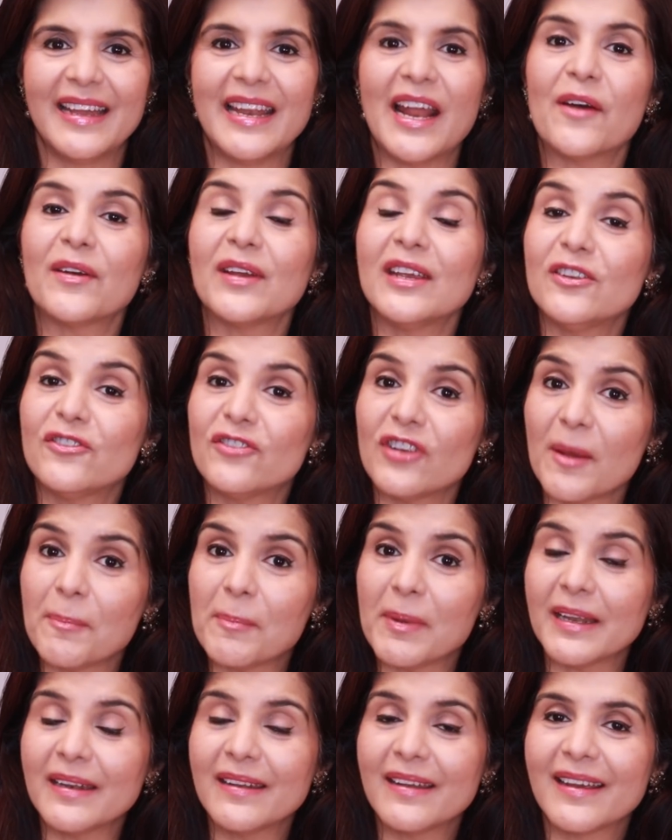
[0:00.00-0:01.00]
Now,
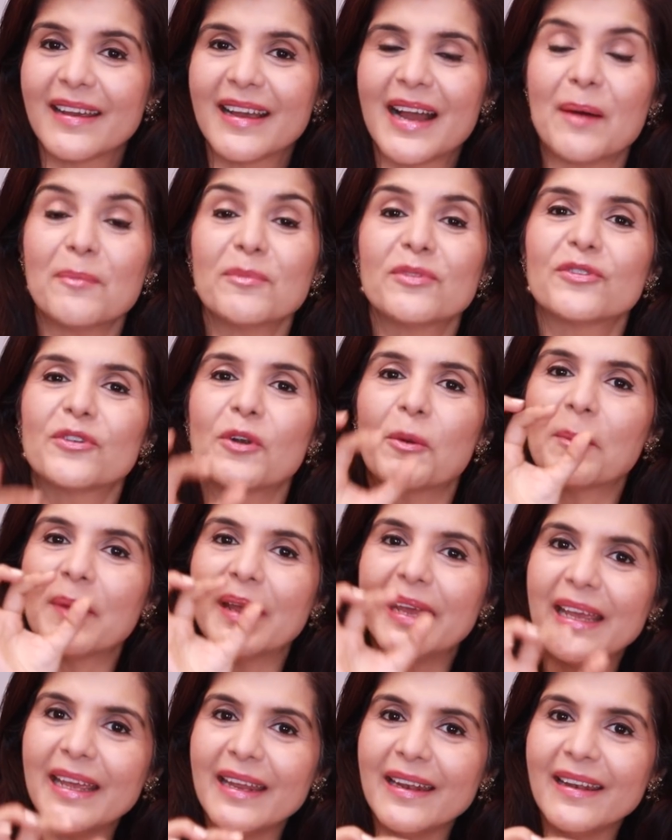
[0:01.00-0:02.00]
intrepid comes from
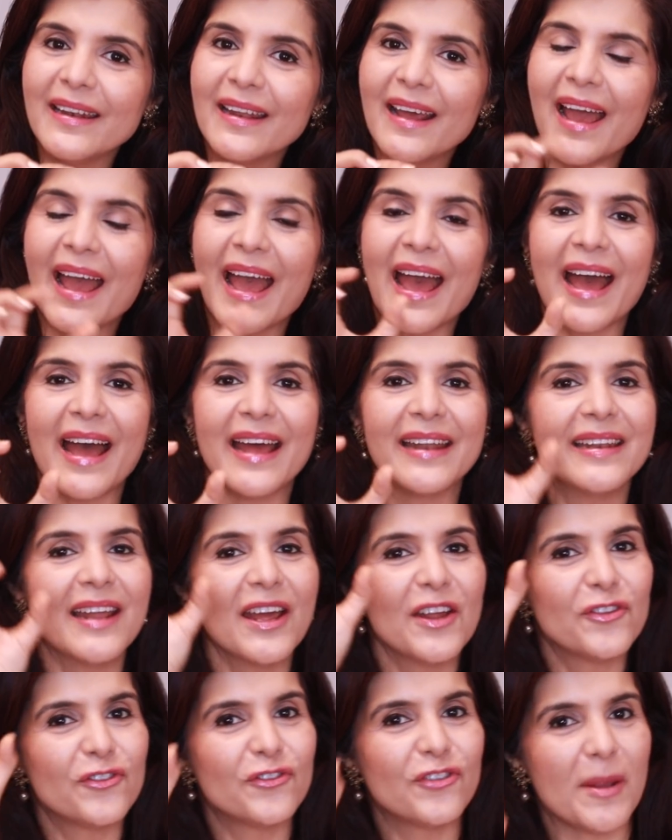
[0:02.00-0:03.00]
in and
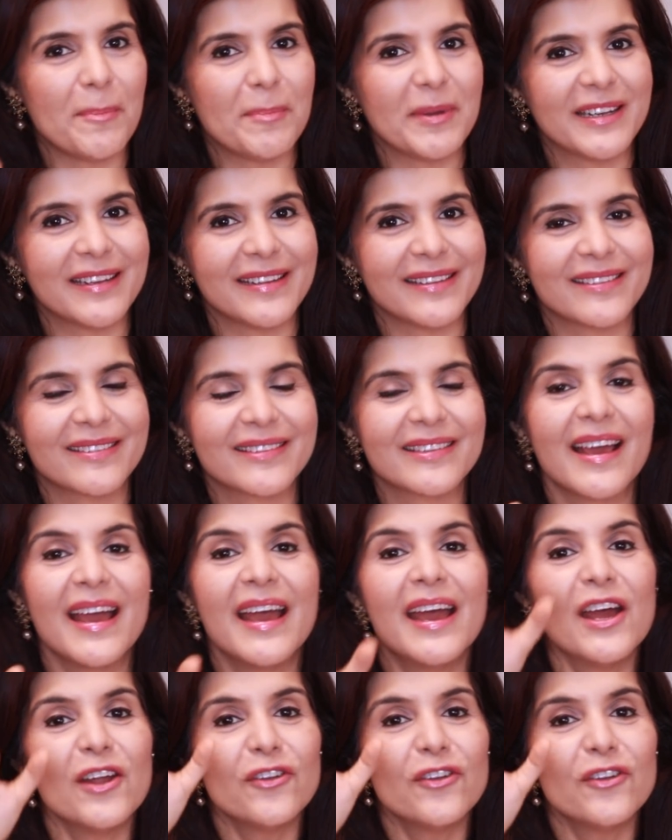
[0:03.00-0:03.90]
trepidus.